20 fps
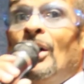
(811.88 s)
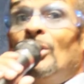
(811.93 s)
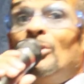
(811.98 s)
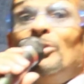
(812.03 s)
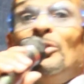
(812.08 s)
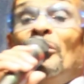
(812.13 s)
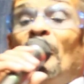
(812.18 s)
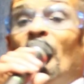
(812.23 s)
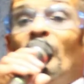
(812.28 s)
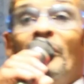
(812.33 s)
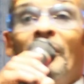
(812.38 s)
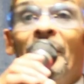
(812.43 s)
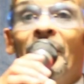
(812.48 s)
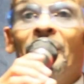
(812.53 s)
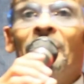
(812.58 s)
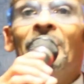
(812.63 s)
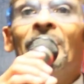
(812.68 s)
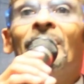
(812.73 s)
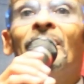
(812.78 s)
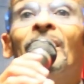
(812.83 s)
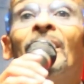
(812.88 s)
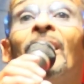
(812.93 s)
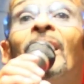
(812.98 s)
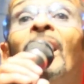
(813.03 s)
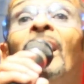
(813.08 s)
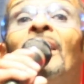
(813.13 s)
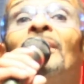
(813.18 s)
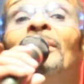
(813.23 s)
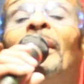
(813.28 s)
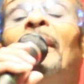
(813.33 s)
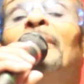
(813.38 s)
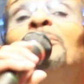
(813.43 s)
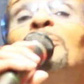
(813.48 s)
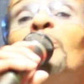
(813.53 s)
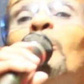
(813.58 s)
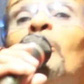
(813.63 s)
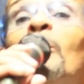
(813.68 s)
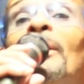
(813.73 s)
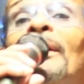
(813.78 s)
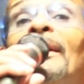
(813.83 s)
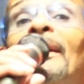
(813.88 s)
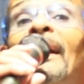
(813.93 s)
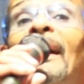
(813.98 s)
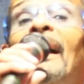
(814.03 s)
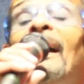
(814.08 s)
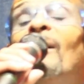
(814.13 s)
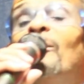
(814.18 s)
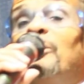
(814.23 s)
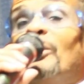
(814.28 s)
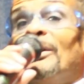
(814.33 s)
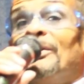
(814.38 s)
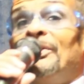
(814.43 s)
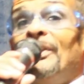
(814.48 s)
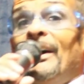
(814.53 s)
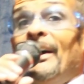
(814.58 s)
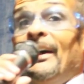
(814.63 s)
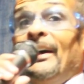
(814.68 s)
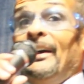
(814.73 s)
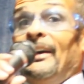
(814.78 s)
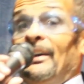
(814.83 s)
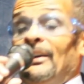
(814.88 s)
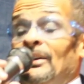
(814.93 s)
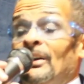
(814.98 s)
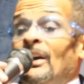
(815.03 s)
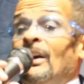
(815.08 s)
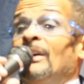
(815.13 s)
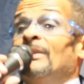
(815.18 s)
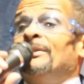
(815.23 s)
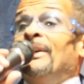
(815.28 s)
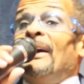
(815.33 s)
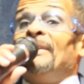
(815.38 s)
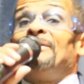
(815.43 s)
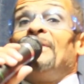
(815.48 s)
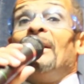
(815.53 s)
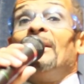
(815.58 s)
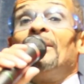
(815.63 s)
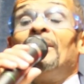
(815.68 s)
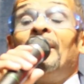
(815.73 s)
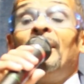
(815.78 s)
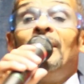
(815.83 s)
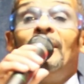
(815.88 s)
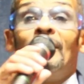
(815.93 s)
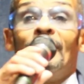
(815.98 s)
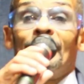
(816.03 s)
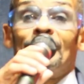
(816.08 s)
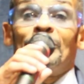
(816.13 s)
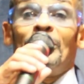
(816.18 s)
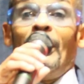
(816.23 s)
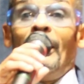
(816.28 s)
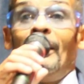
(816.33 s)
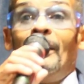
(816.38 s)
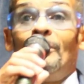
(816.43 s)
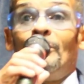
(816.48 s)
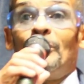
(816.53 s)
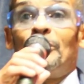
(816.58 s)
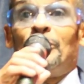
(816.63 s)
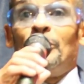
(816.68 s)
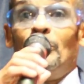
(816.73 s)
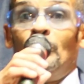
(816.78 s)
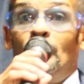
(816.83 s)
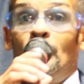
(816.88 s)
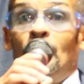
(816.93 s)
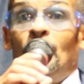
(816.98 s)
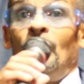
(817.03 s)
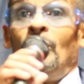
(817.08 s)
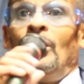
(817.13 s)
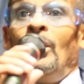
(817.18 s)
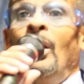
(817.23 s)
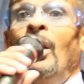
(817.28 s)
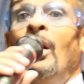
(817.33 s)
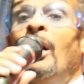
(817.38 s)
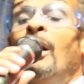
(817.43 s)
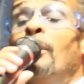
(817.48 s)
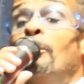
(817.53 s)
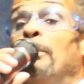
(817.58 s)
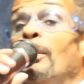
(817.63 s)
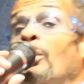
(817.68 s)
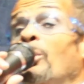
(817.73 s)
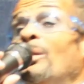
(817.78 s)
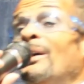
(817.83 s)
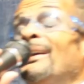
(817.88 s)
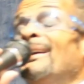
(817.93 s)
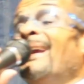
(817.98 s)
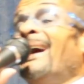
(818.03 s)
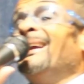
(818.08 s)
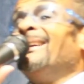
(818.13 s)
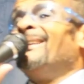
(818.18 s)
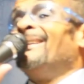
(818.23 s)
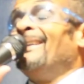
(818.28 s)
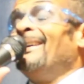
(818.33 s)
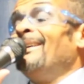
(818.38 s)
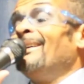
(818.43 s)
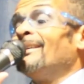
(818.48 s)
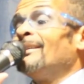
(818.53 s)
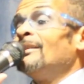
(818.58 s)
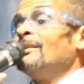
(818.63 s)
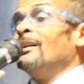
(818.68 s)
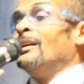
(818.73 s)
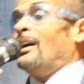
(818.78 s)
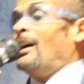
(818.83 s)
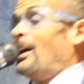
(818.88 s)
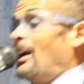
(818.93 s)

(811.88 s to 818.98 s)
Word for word: you don't hear me? They're doing everything that that leader tell them to do. But when that leader,